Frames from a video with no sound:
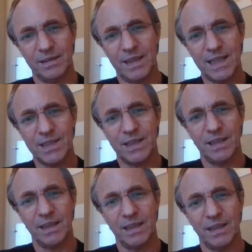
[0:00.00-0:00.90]

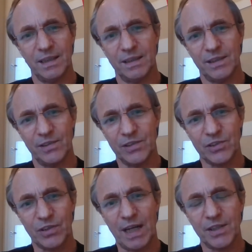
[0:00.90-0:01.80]
destiny, the
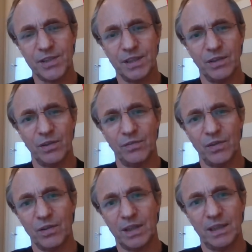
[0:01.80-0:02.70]
destruction of
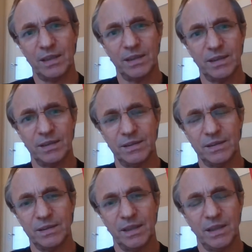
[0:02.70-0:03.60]
local
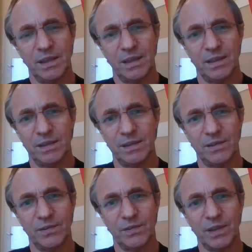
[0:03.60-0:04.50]

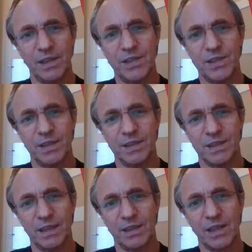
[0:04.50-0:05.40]

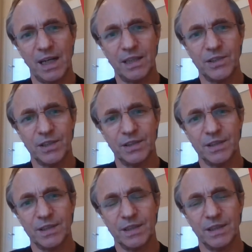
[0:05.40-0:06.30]
religions and
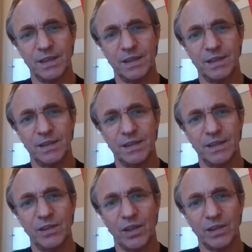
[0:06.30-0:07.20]
cultures,
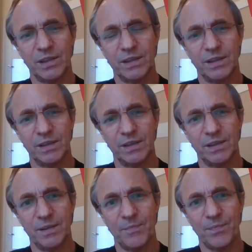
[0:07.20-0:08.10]
did not
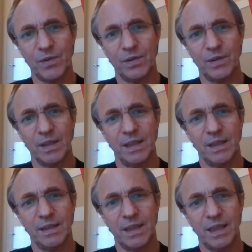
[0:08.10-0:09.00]

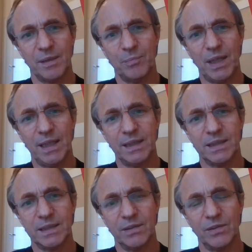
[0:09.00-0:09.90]
take
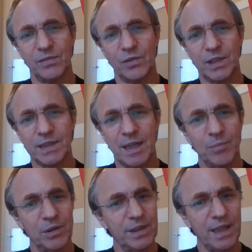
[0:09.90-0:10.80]
place, for
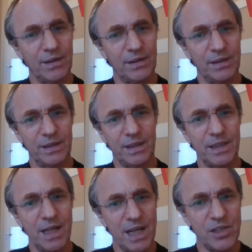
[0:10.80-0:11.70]
example,
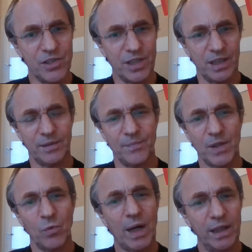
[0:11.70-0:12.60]
in Asia.
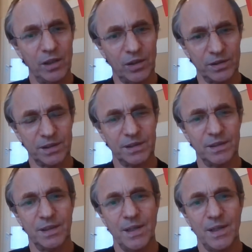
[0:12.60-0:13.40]
Why not?